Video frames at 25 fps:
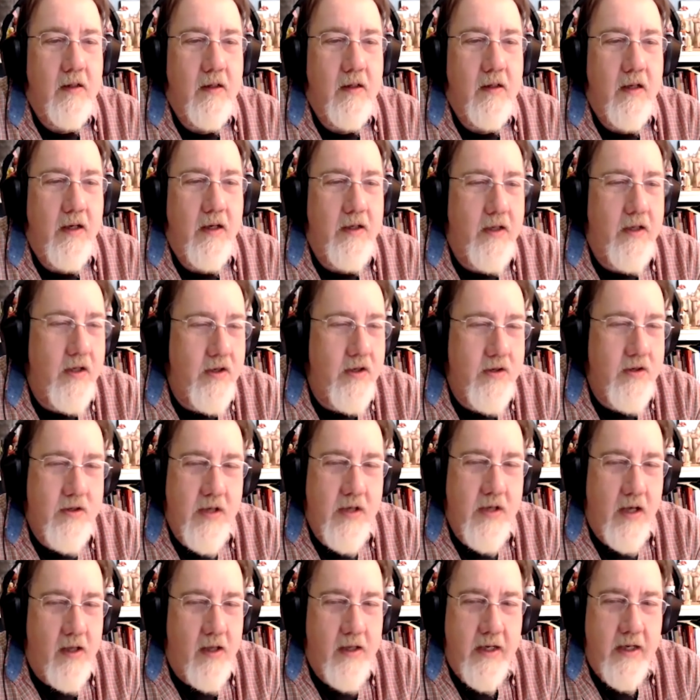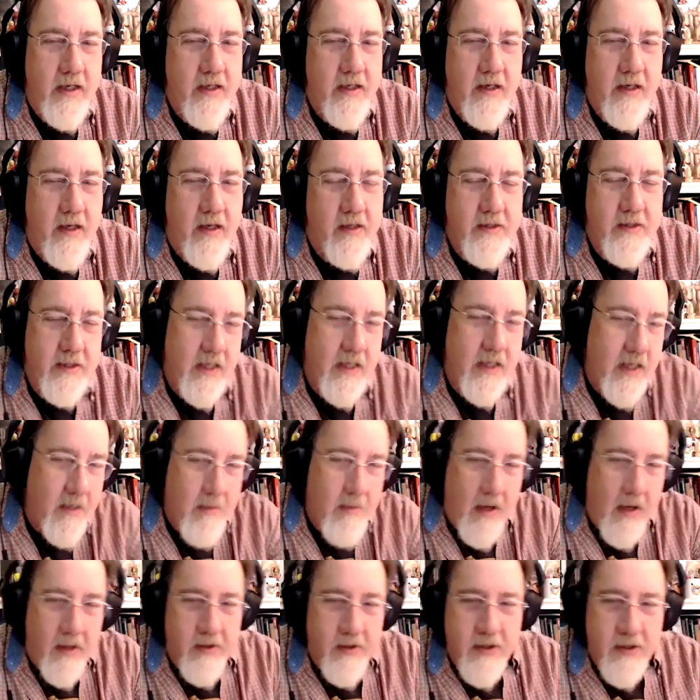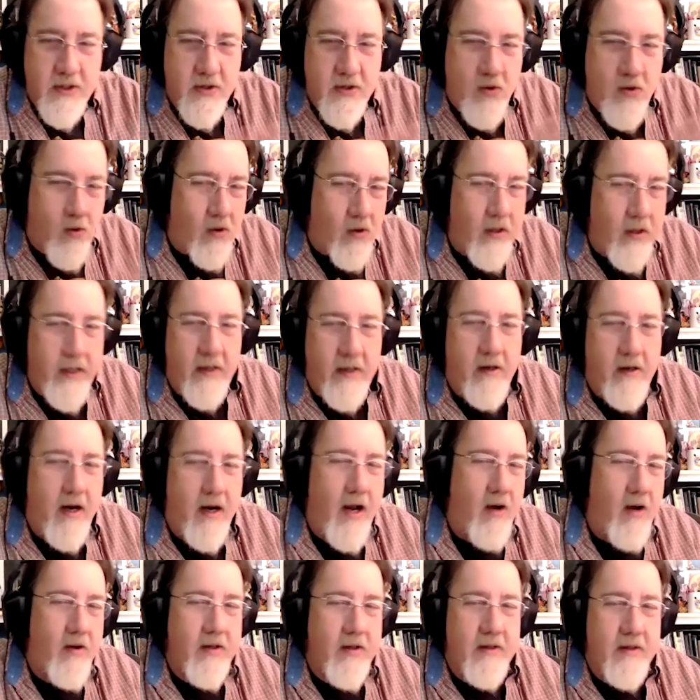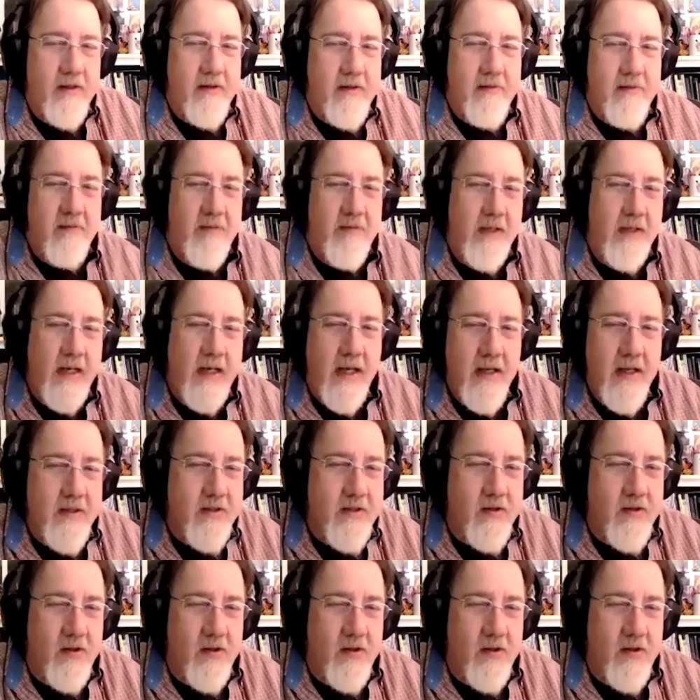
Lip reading: And can you tell any about the story or how it begins